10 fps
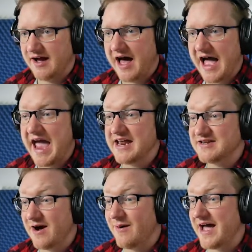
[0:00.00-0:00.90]
I had
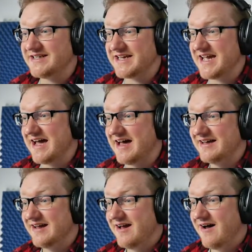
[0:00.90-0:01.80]
no idea.
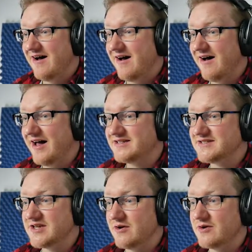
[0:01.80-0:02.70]
Oh, it's
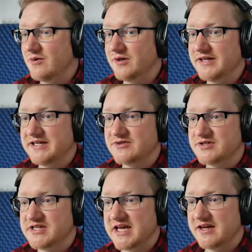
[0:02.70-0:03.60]
so cool and
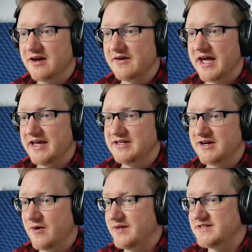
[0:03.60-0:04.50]
interesting. Okay, I need to
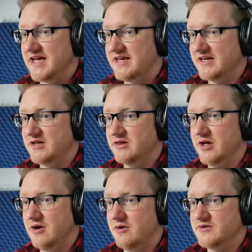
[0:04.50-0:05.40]
go inside and close